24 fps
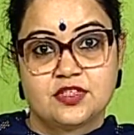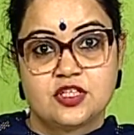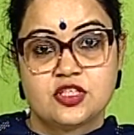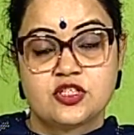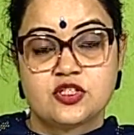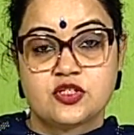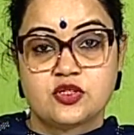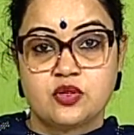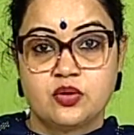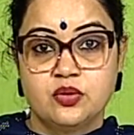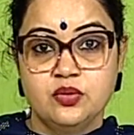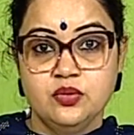
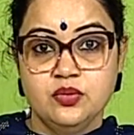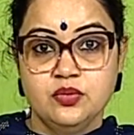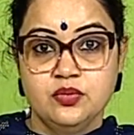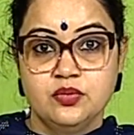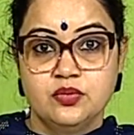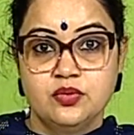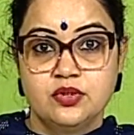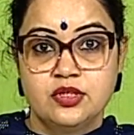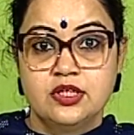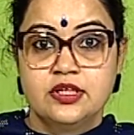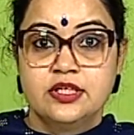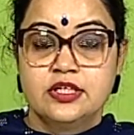So,
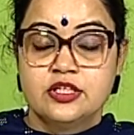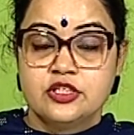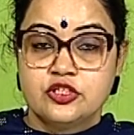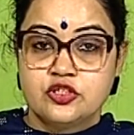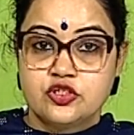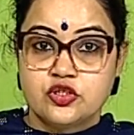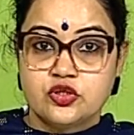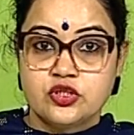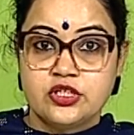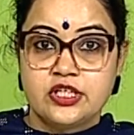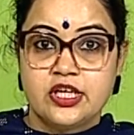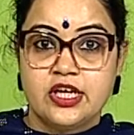
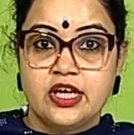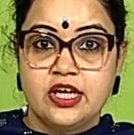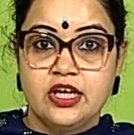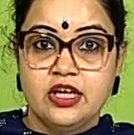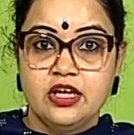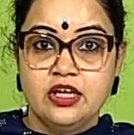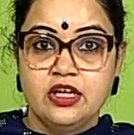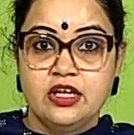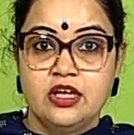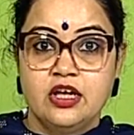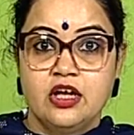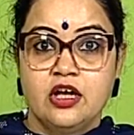today
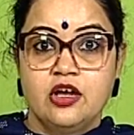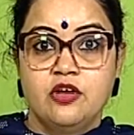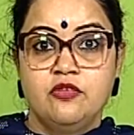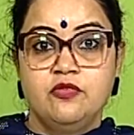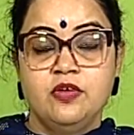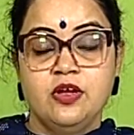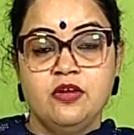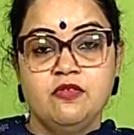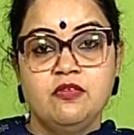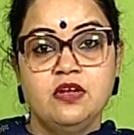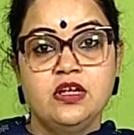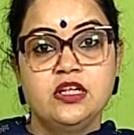
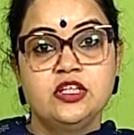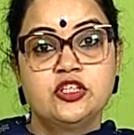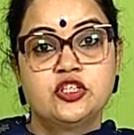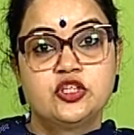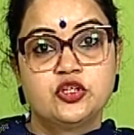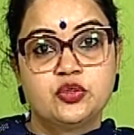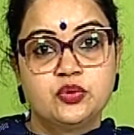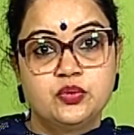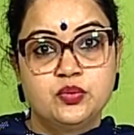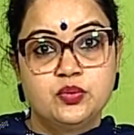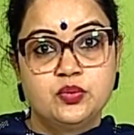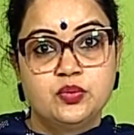we will
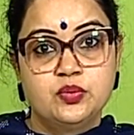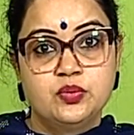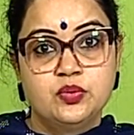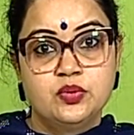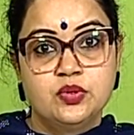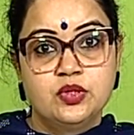do